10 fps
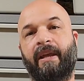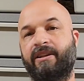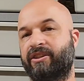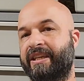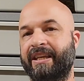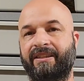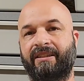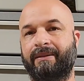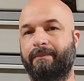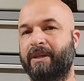it just
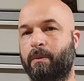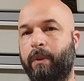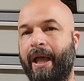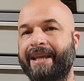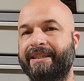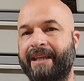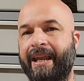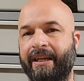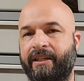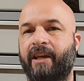gets misplaced
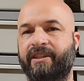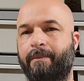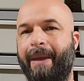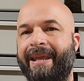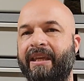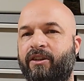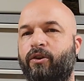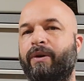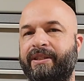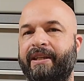and it doesn't make it
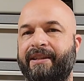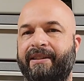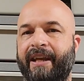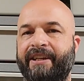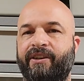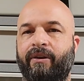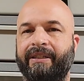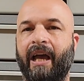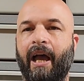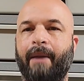to its destination
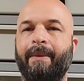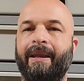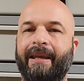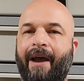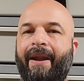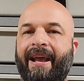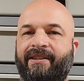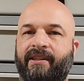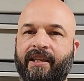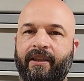on time. Now it
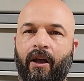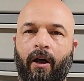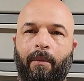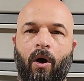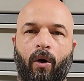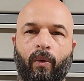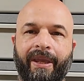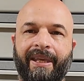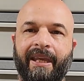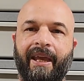has to sit in the hub all
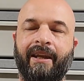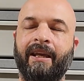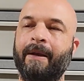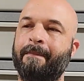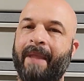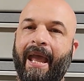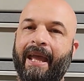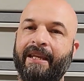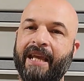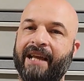weekend.
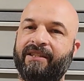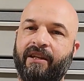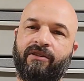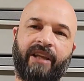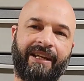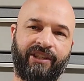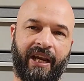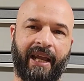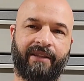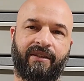And yes, there's a
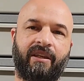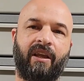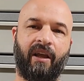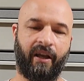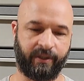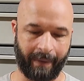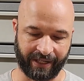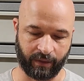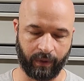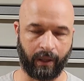chance,
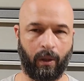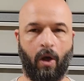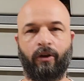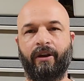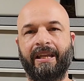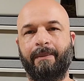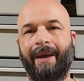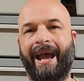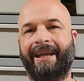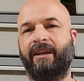especially with a longer heat
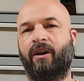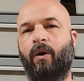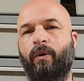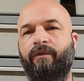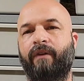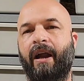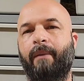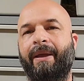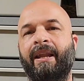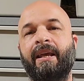pack in a cold
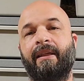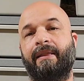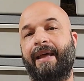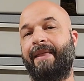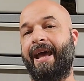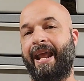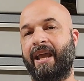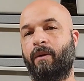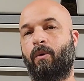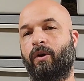environment, that that
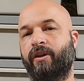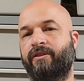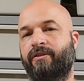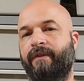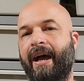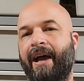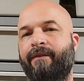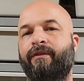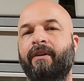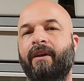animal could
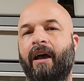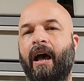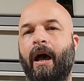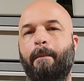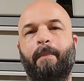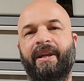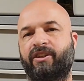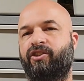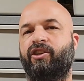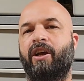survive, but
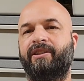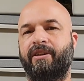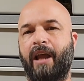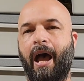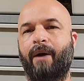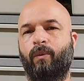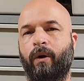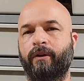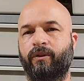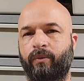it's just not
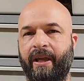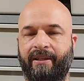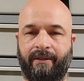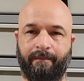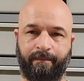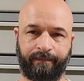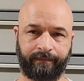worth the risk.